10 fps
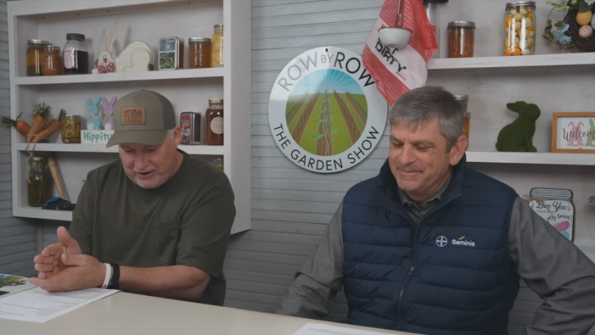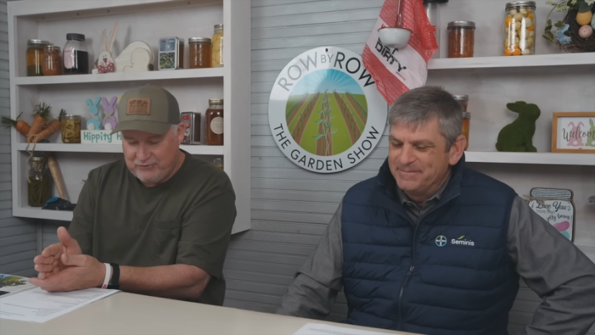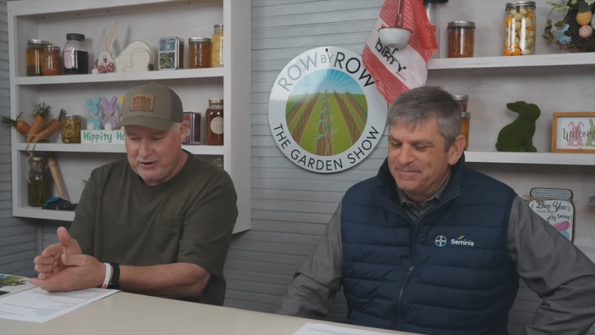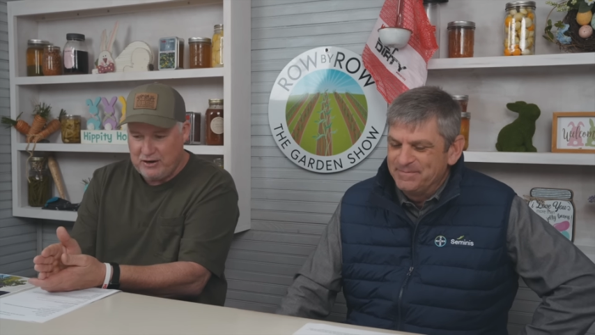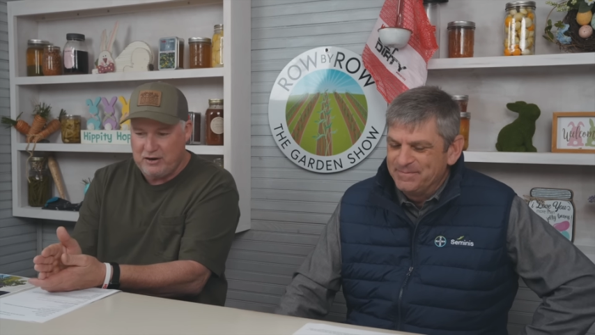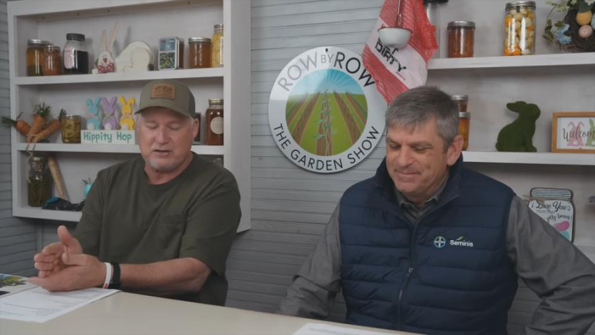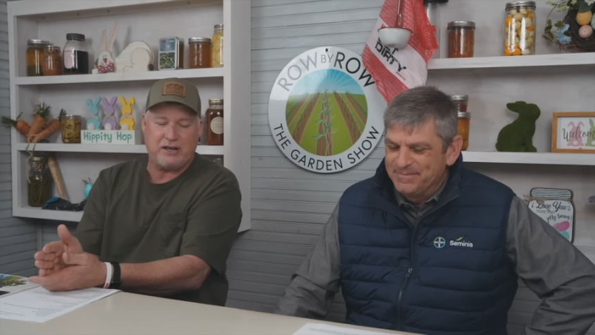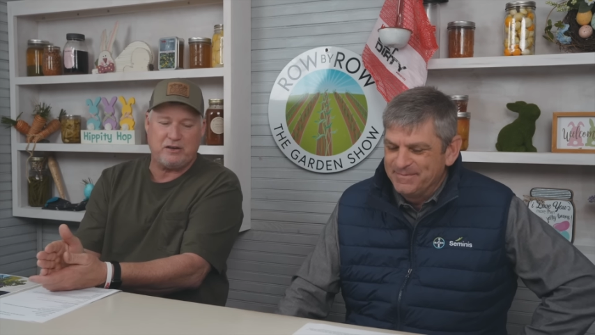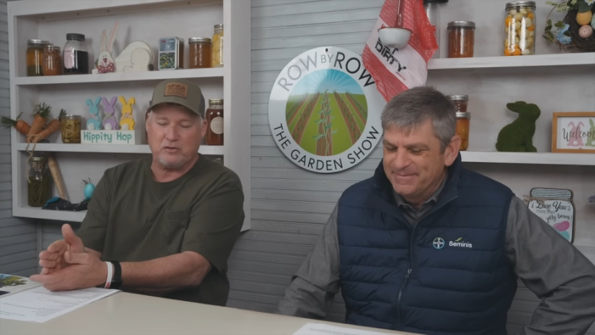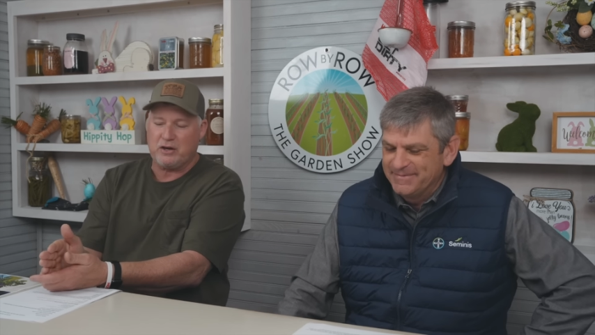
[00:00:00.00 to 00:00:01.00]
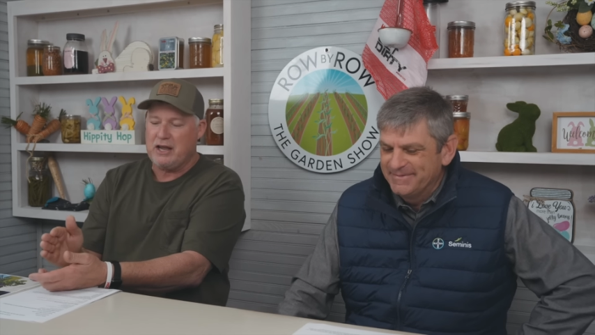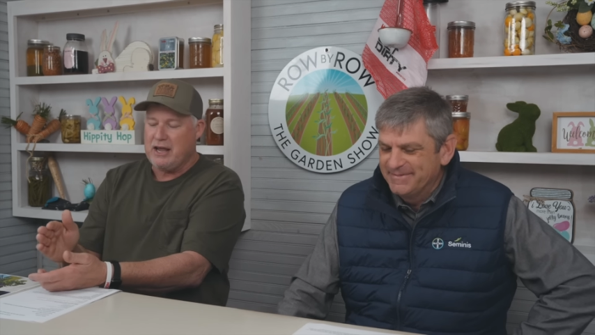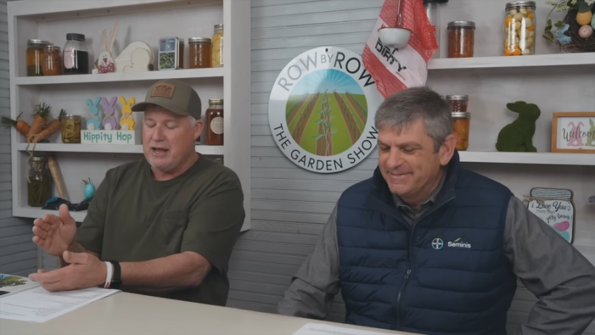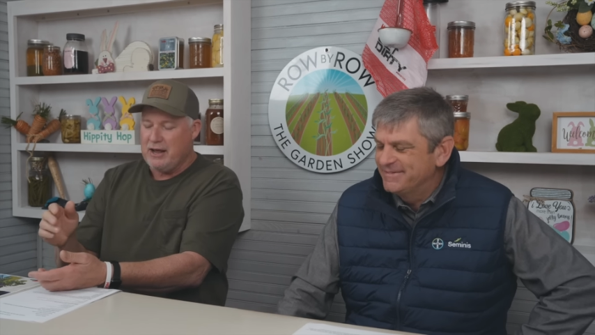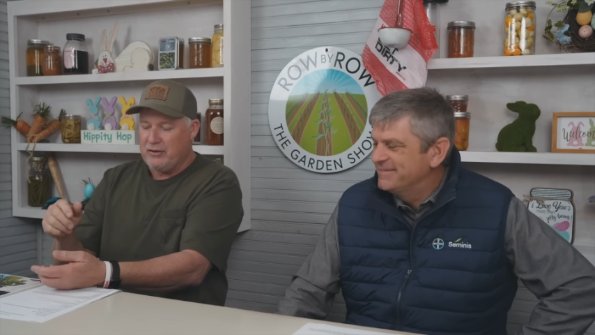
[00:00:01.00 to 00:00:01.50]
Speaker 1: 50 years. They're going to
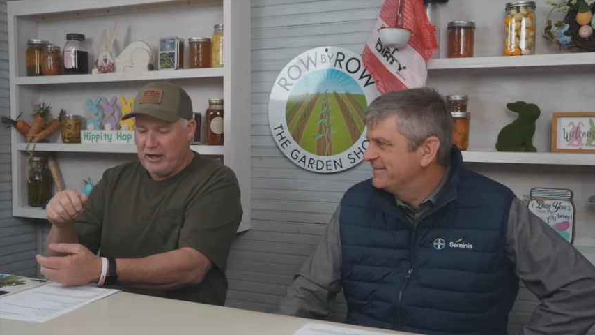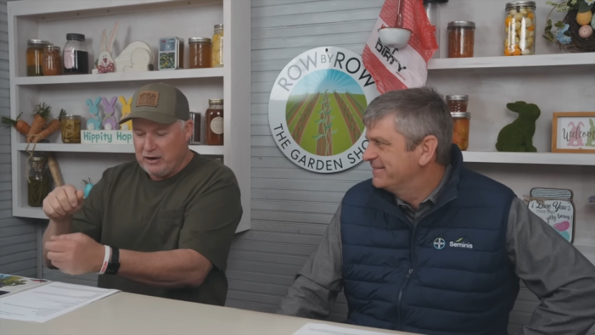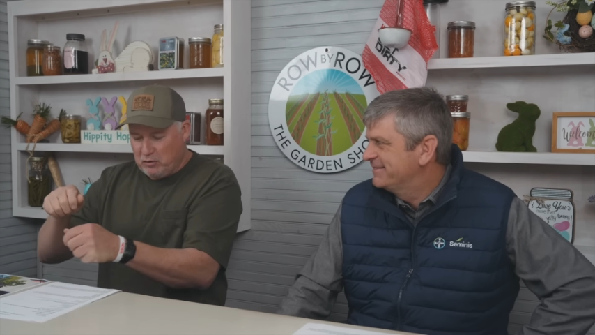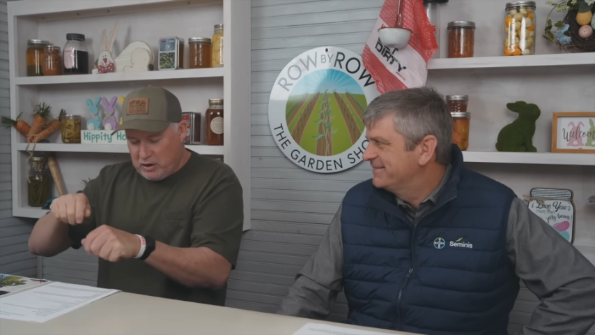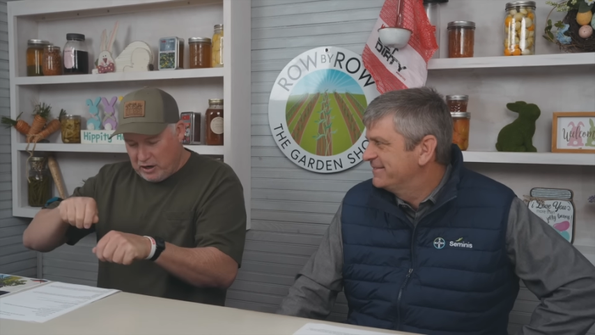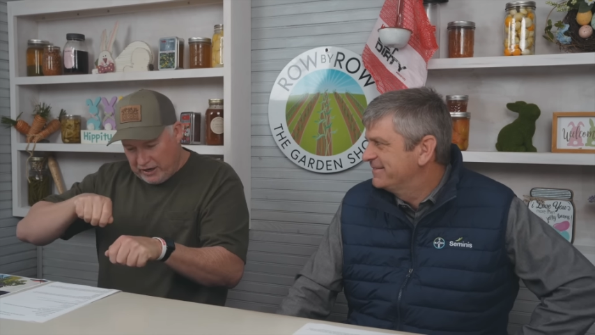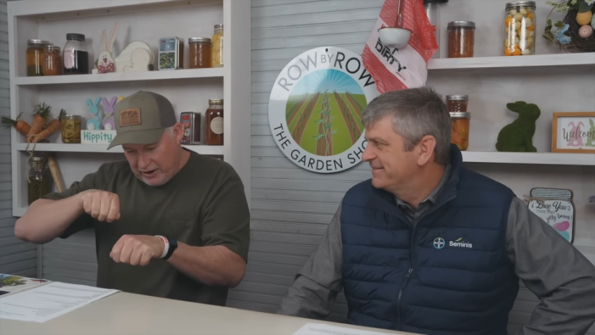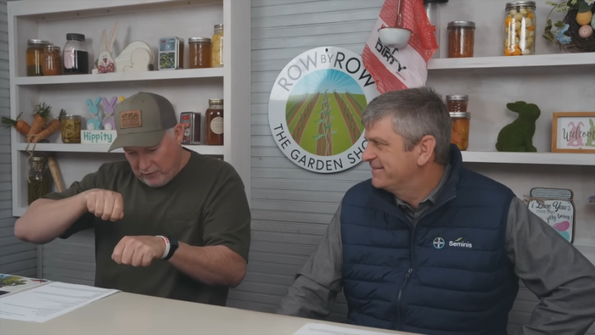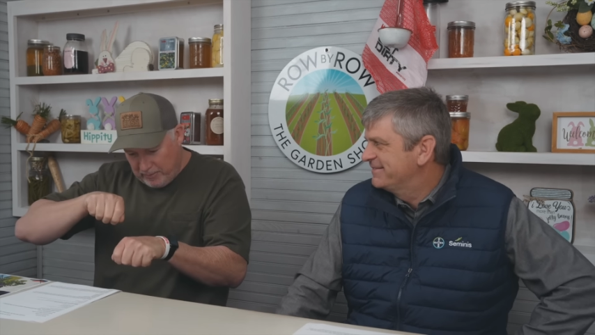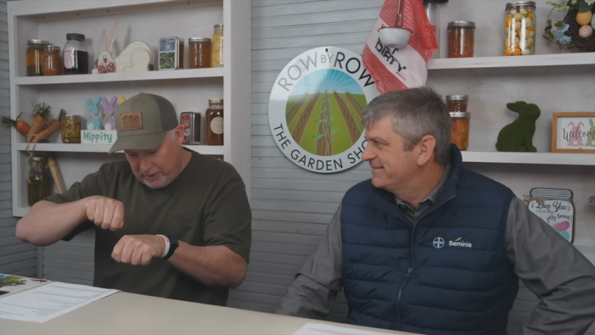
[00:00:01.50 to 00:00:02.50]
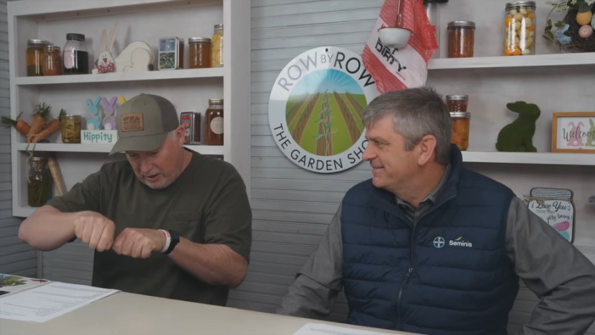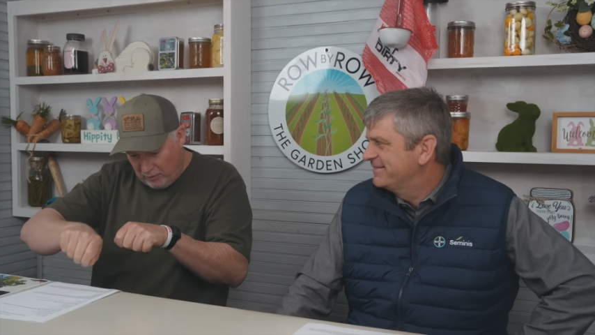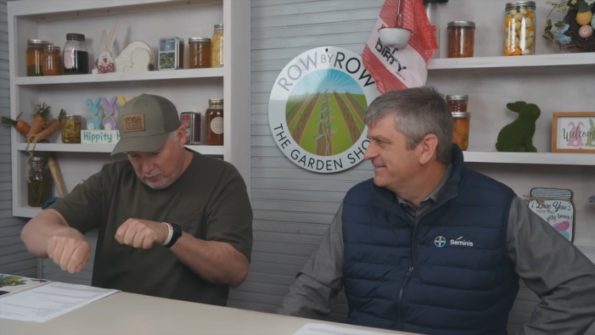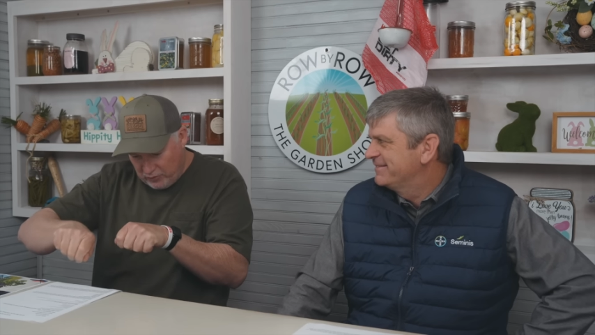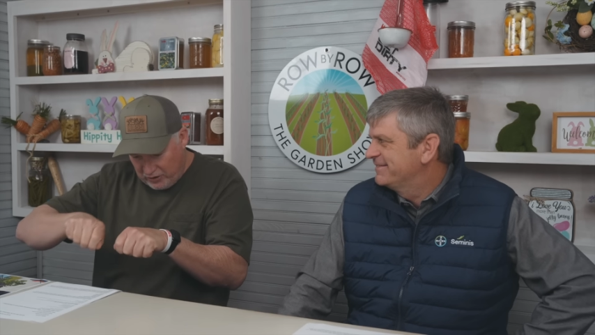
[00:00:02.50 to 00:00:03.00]
they're going to cut every bit off